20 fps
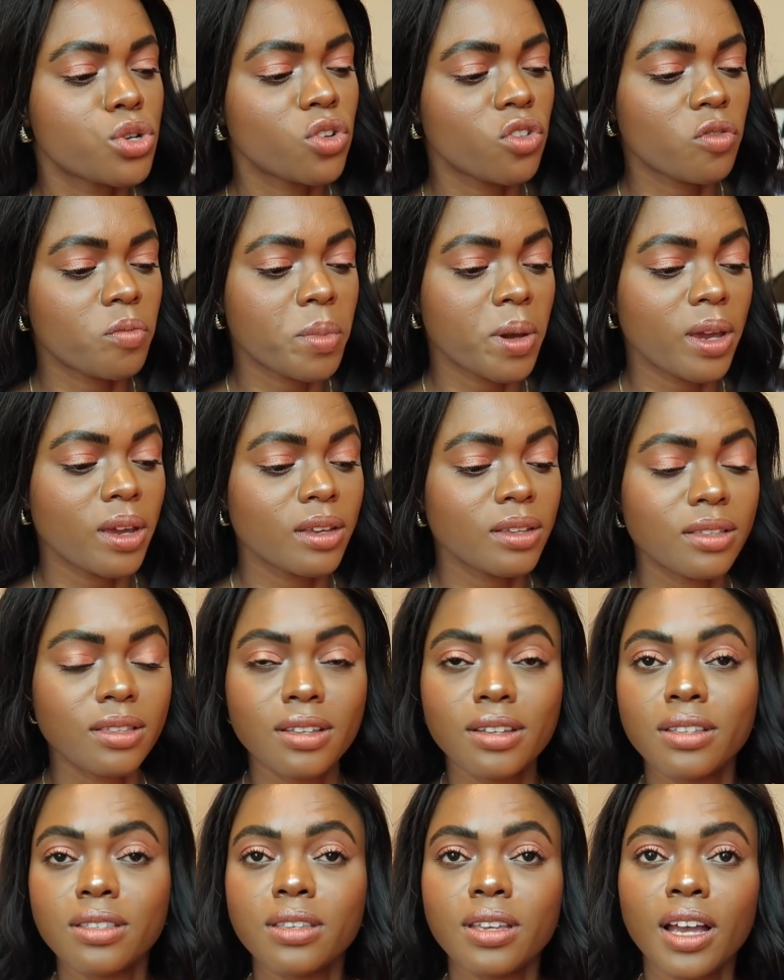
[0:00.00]
toothpaste.
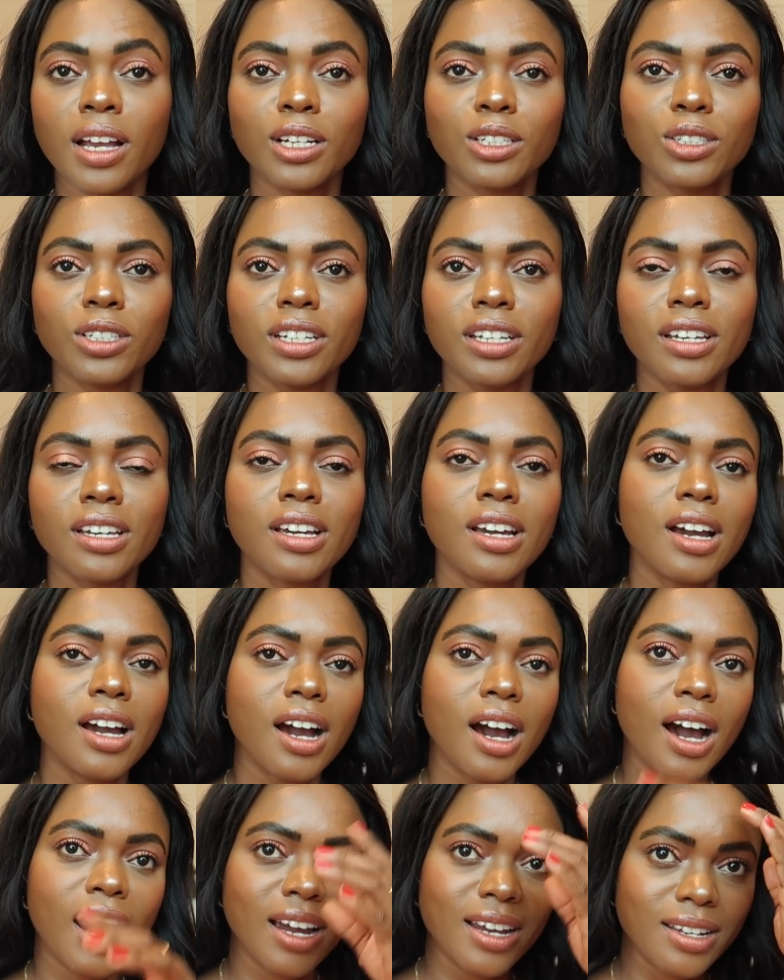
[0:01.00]
This actually,
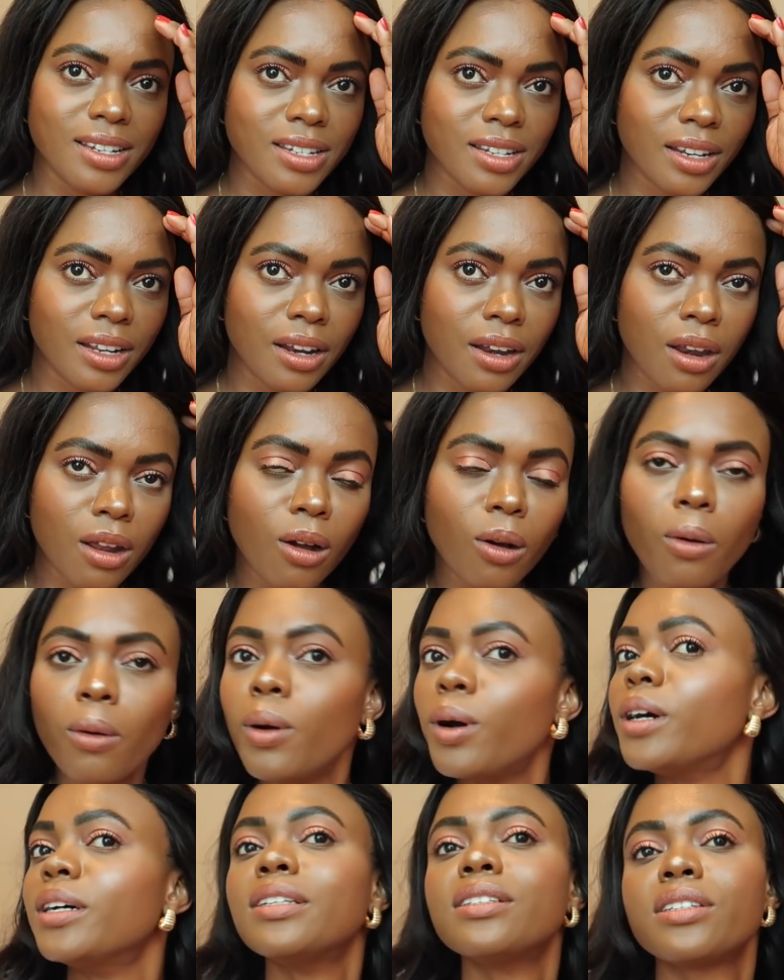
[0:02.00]
I didn't
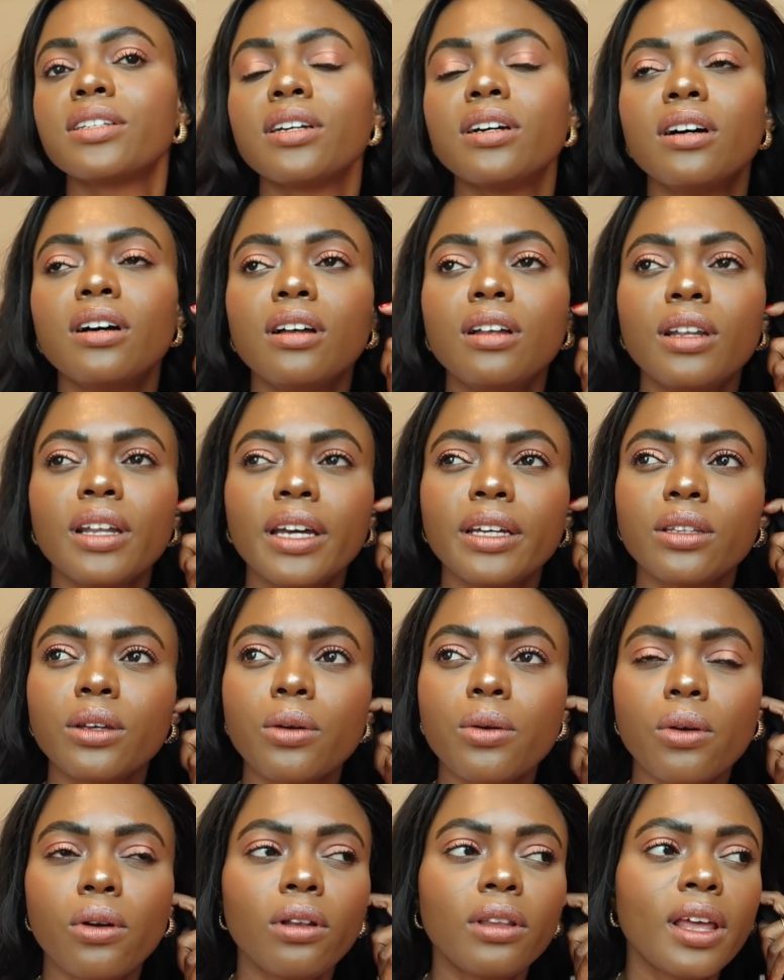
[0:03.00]
know until like the
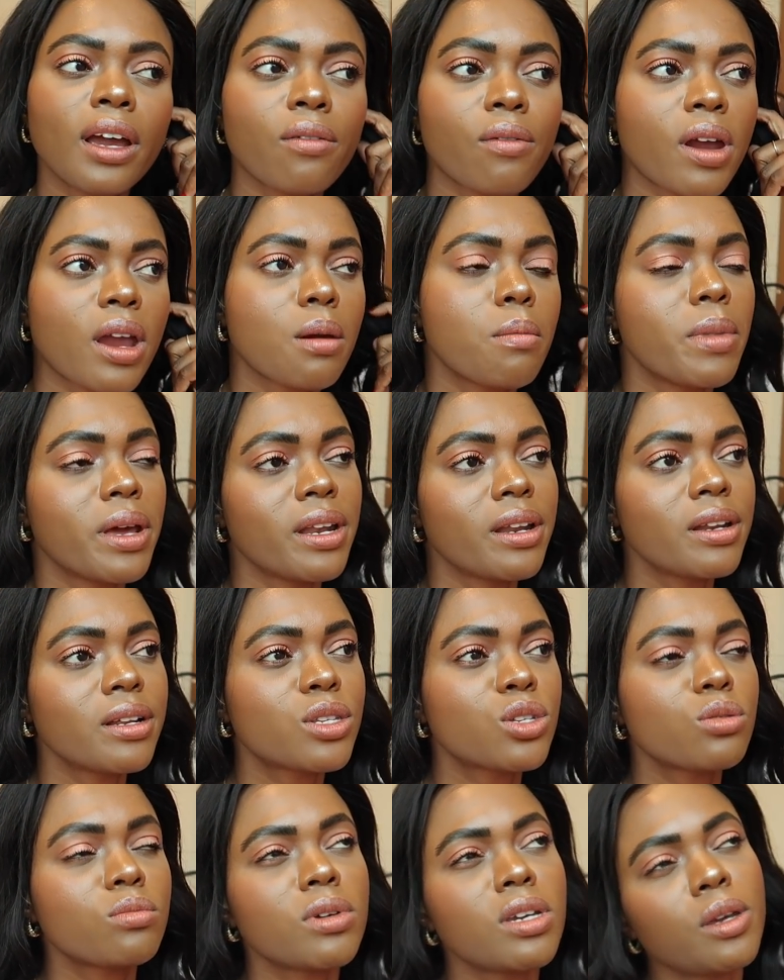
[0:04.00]
girl that recommended it
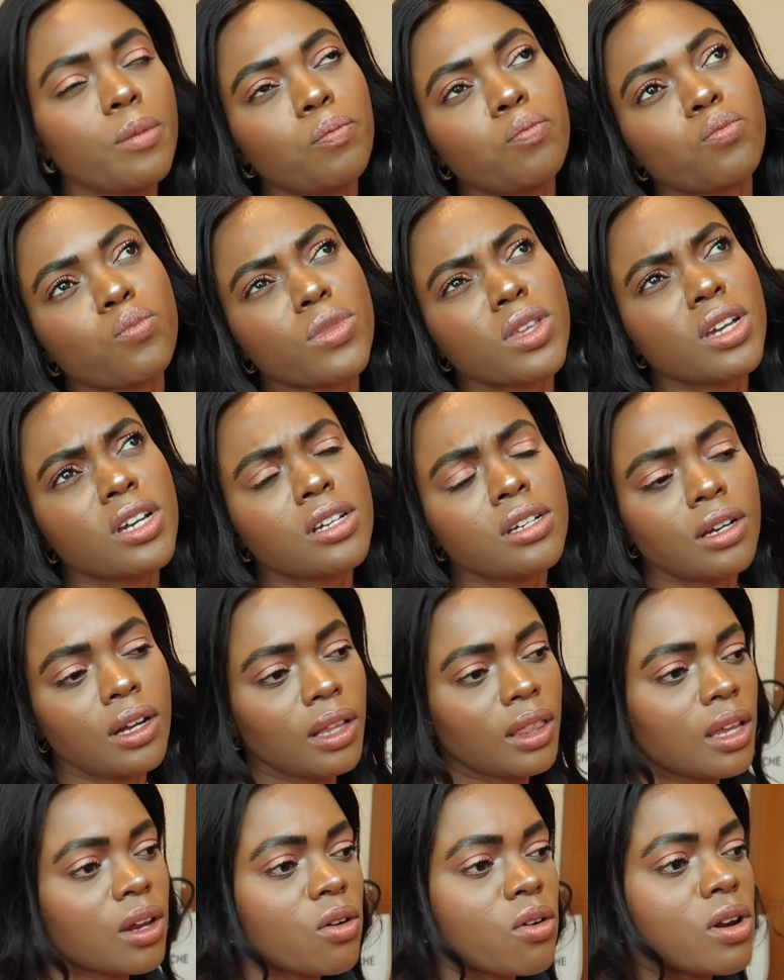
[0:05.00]
to me I
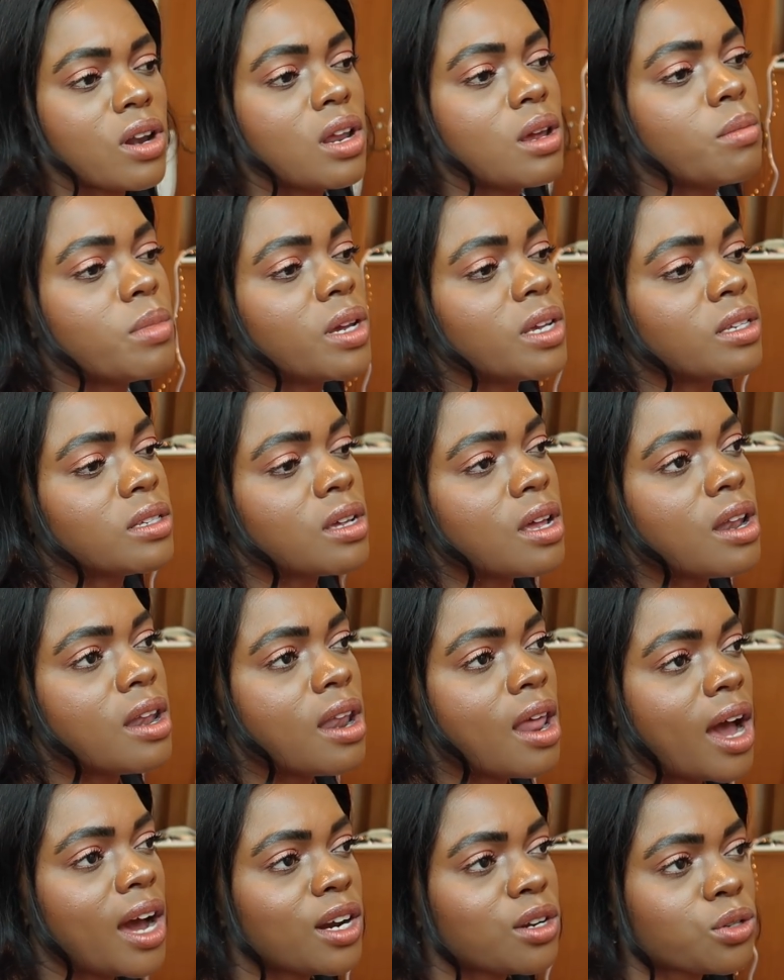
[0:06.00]
think her name is
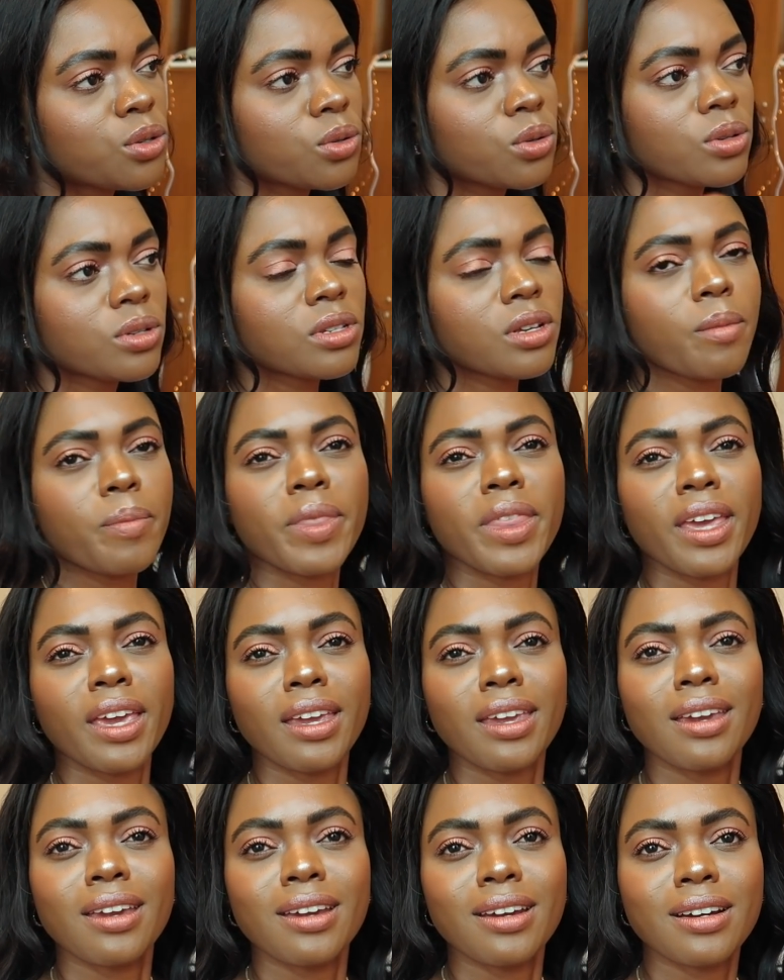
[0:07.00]
Natural
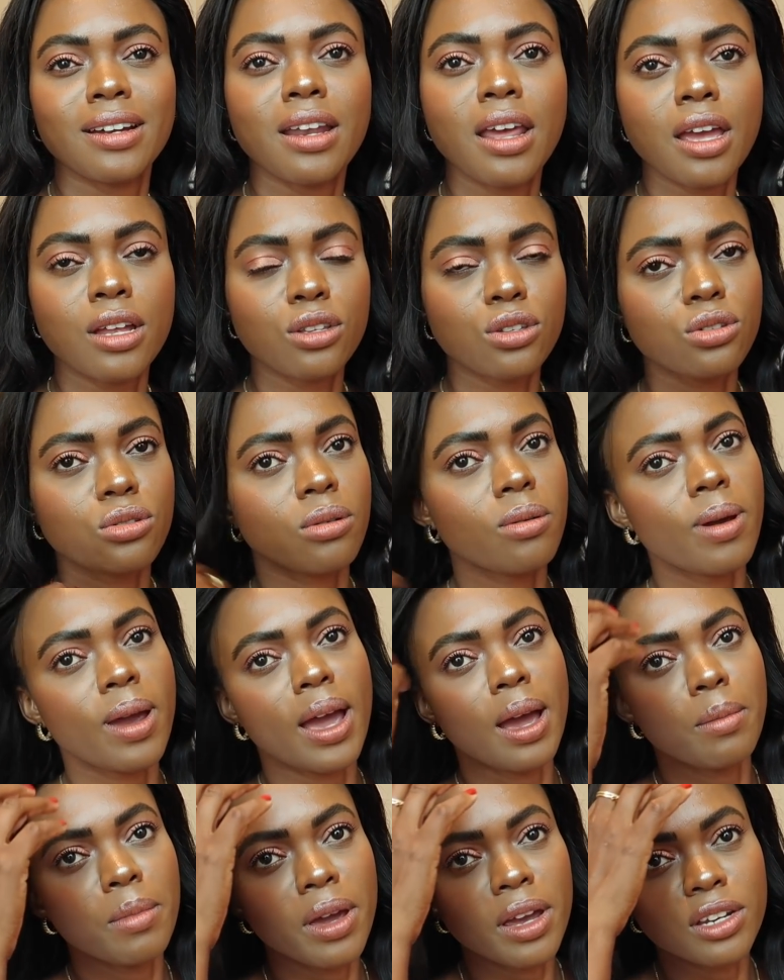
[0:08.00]
something here on
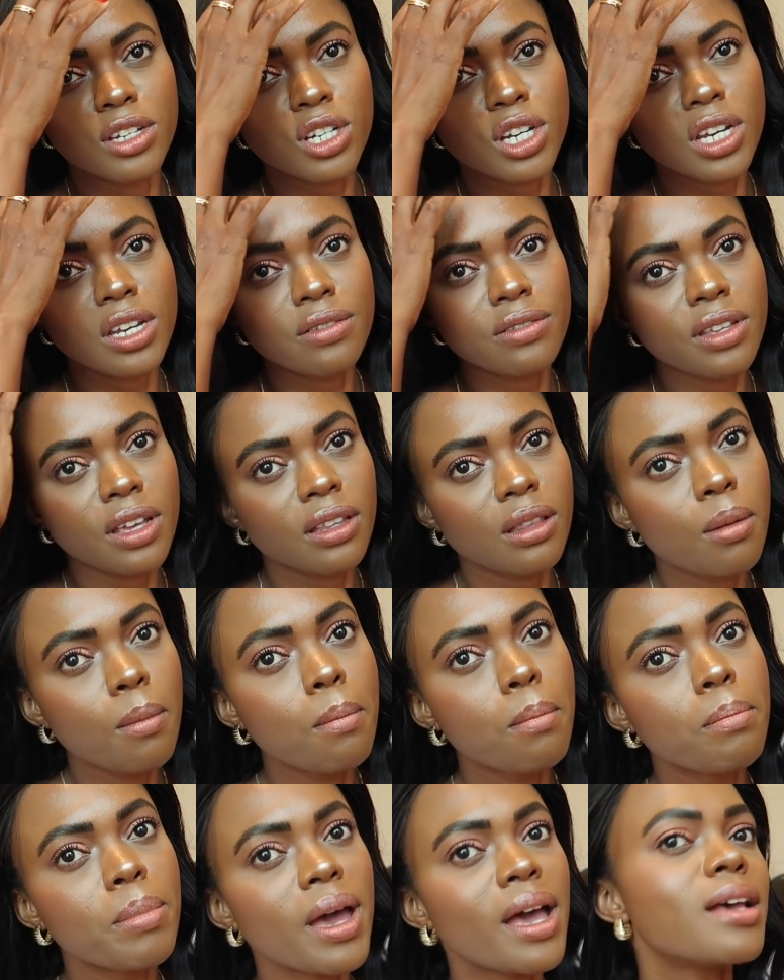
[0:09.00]
Instagram and she gives like the
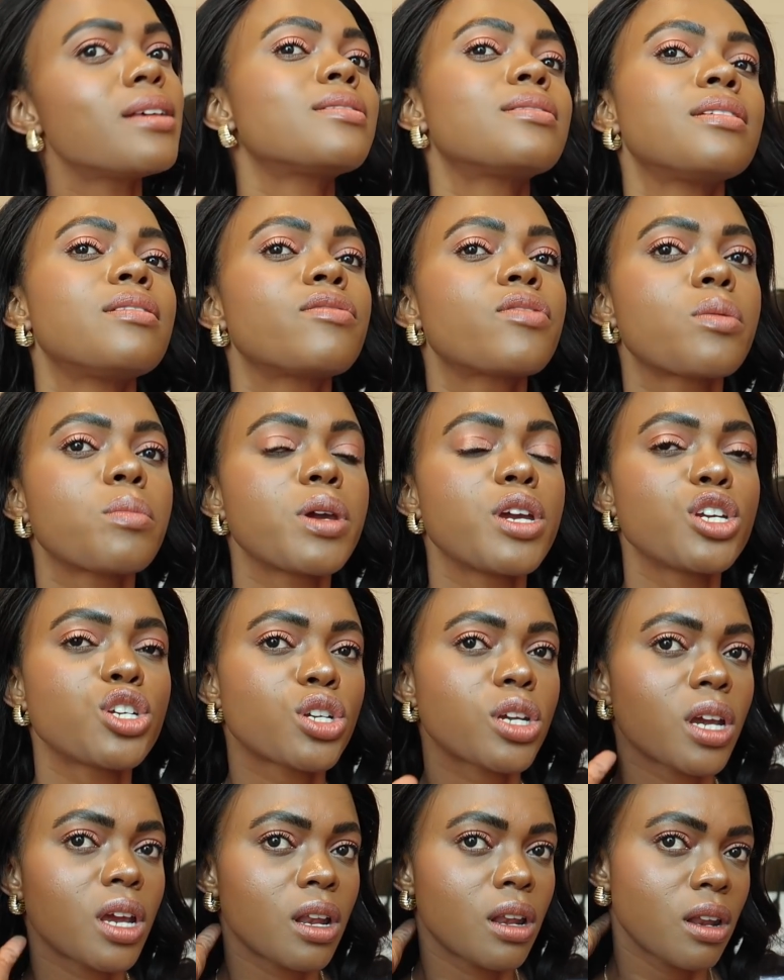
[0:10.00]
best
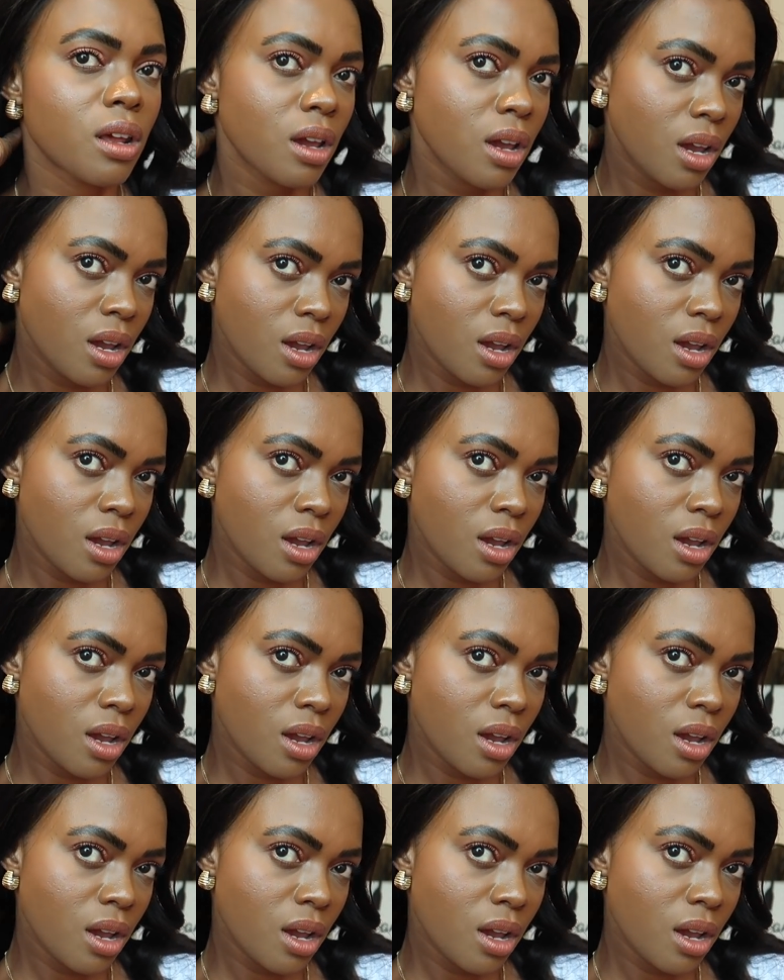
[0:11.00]
information